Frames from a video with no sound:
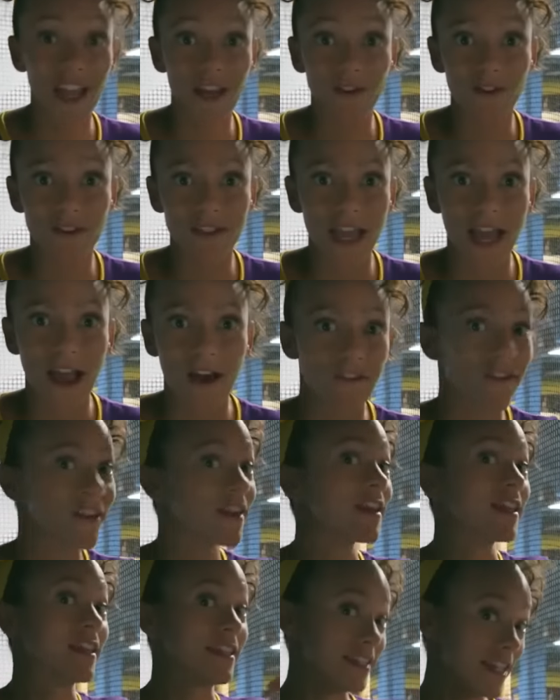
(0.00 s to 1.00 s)
I go down?
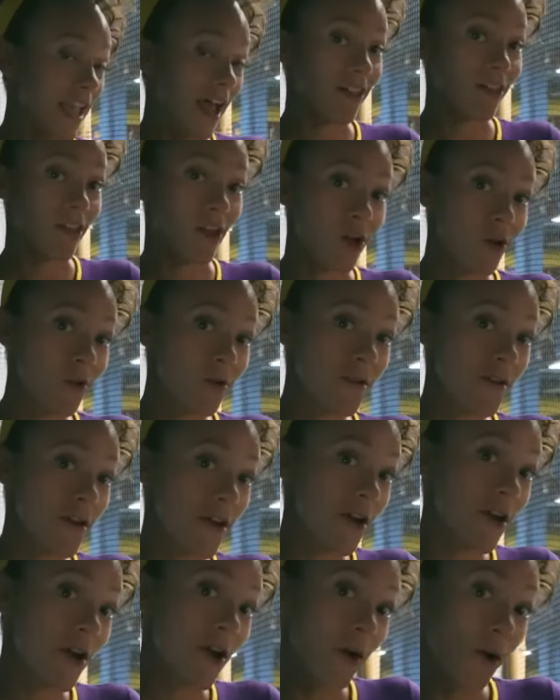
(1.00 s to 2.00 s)
Yellow
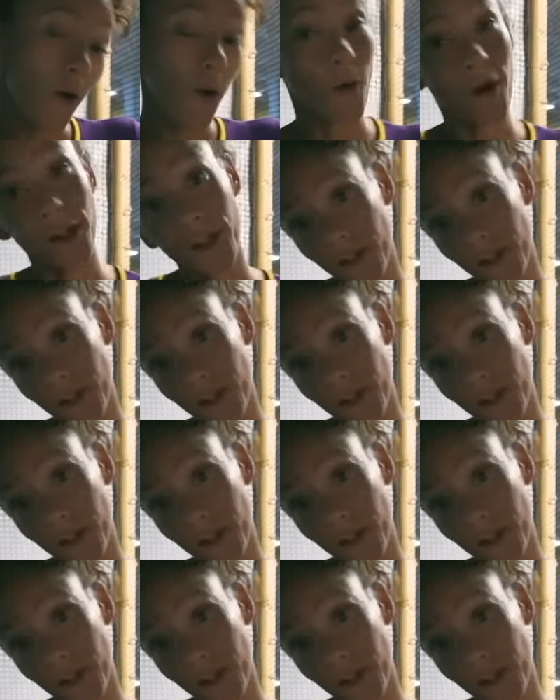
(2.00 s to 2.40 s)
or